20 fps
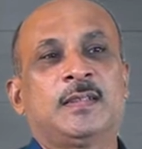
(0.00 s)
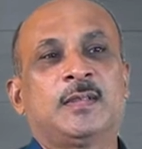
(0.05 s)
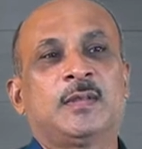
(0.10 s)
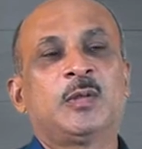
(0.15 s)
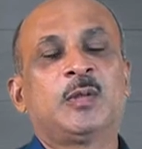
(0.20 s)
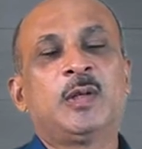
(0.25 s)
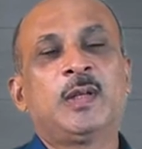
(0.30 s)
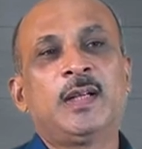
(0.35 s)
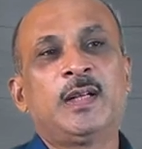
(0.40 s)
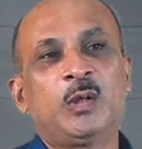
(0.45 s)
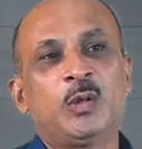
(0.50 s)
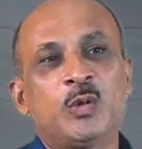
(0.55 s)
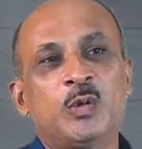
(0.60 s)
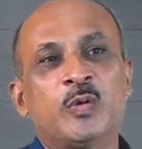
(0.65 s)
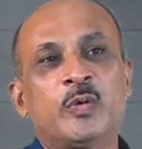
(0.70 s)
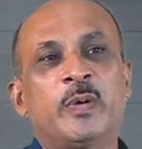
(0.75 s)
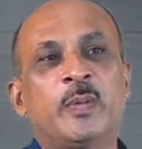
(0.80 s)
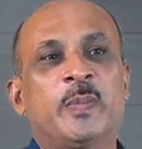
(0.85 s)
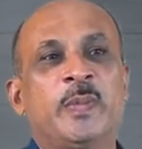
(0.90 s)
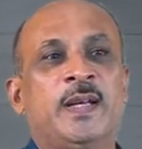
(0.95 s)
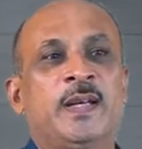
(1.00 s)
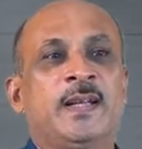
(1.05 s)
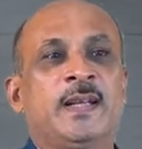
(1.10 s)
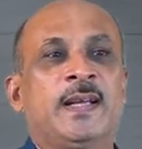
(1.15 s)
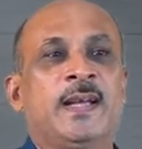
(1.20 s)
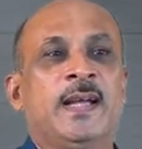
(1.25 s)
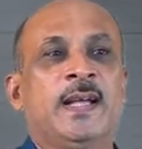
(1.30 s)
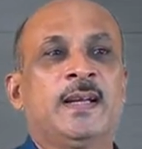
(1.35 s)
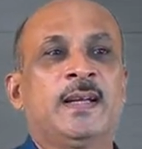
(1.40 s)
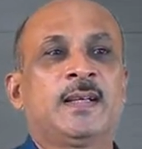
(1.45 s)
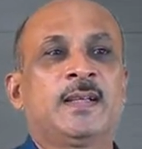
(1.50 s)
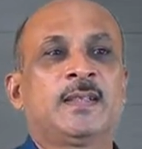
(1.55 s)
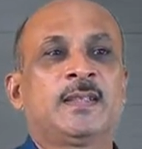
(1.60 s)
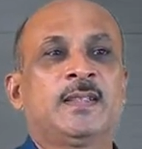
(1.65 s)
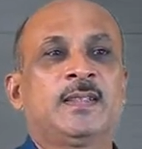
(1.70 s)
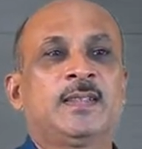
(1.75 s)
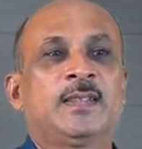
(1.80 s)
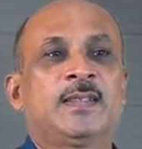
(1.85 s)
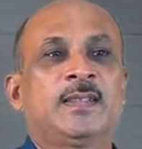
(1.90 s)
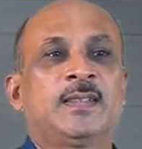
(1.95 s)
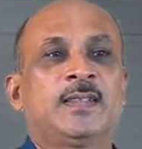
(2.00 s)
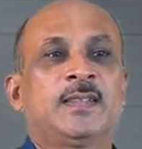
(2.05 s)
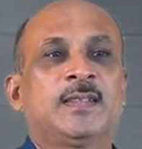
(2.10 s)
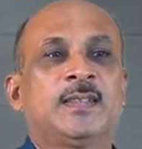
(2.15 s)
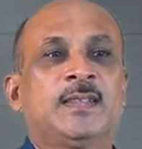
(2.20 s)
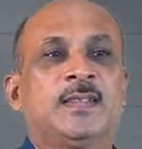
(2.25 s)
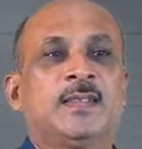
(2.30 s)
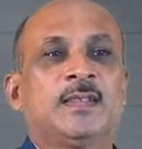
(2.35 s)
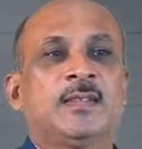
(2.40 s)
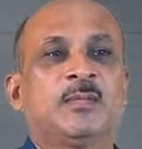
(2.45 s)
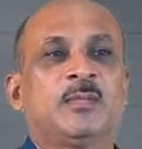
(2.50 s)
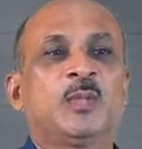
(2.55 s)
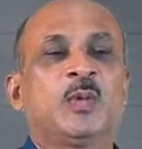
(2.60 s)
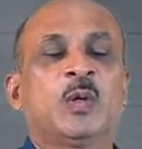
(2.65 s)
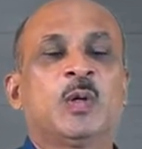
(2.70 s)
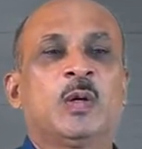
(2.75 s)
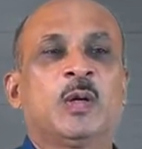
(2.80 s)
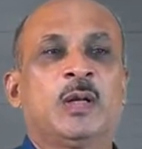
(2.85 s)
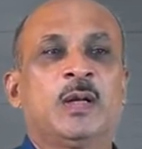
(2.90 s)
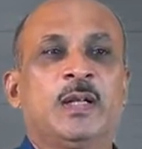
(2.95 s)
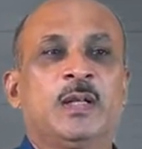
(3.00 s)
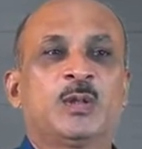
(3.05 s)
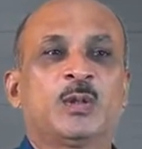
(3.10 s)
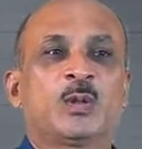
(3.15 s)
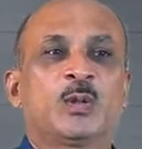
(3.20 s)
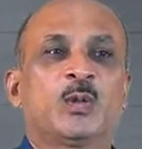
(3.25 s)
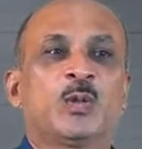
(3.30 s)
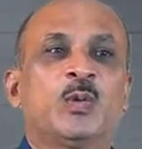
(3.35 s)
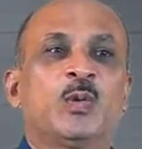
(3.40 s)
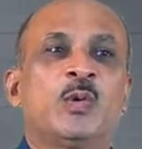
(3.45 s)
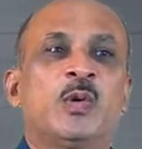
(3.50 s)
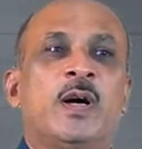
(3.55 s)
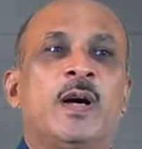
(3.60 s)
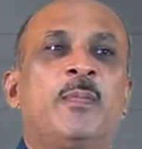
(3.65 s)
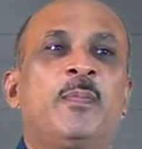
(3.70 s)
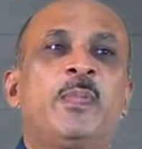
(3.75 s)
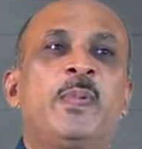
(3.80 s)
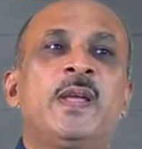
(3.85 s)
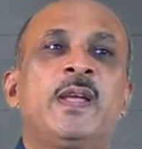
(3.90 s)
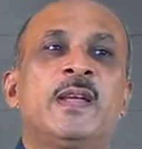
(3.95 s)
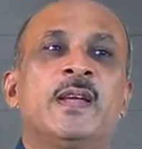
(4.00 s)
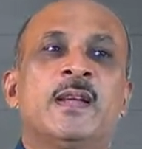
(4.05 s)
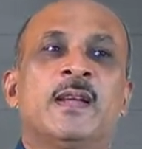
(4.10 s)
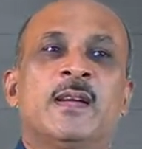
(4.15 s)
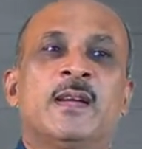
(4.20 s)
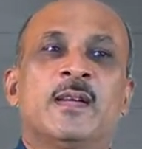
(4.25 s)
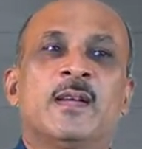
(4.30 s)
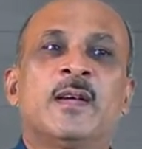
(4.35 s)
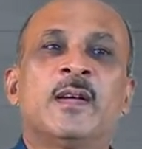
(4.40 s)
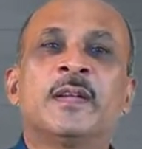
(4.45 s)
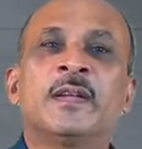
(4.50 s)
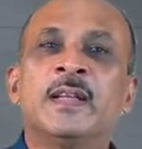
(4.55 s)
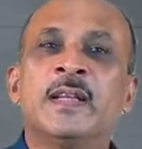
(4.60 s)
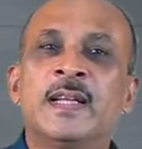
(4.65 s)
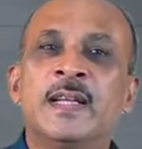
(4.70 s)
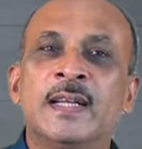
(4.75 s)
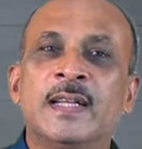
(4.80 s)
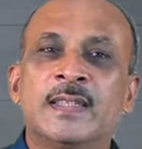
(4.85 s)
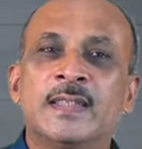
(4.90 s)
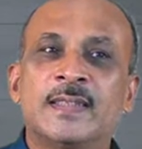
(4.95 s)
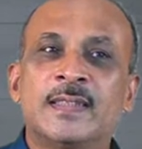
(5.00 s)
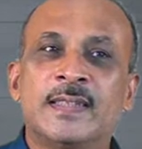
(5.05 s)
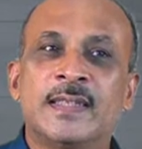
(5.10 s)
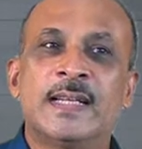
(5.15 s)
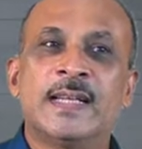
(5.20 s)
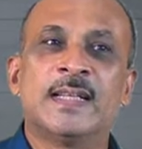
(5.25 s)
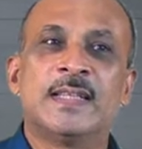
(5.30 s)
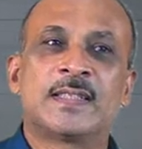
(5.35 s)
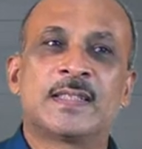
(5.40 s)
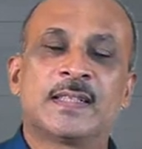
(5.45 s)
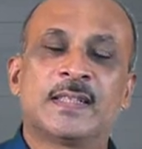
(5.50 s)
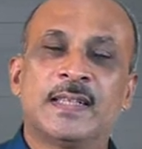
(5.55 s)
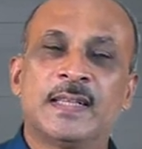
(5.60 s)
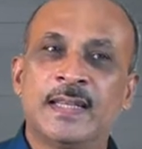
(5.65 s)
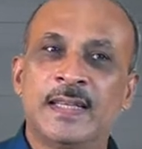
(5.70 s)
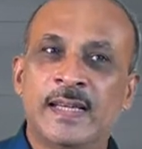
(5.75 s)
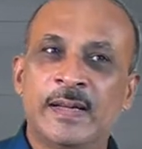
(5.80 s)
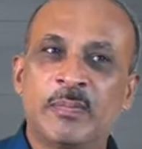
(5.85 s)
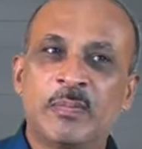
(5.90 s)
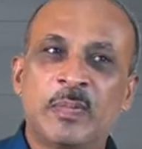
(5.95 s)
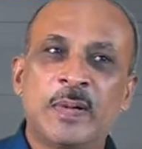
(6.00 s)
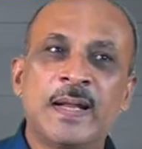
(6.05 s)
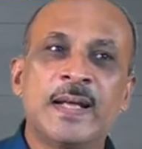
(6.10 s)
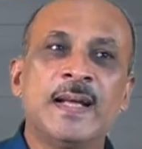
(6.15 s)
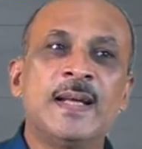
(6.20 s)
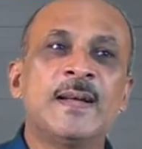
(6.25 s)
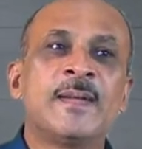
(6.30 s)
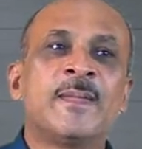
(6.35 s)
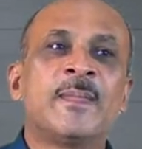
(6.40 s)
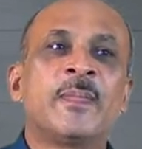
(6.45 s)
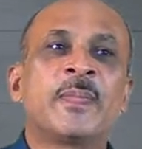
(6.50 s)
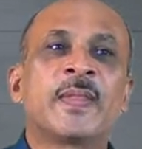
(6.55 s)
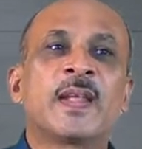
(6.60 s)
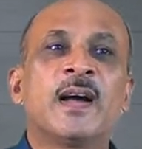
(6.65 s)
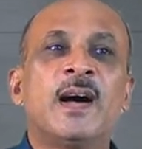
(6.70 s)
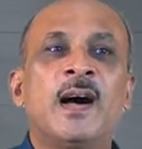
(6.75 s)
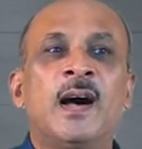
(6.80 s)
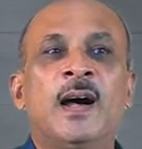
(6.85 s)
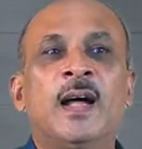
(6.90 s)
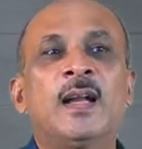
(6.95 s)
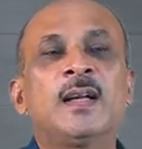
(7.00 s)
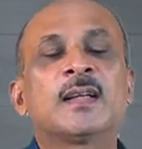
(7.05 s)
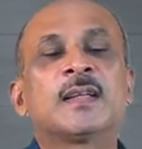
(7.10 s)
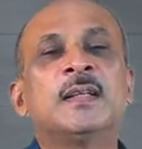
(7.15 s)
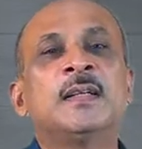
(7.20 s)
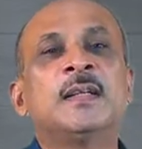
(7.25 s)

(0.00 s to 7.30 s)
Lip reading: only two women characters, more or less, who appear on the stage in the play are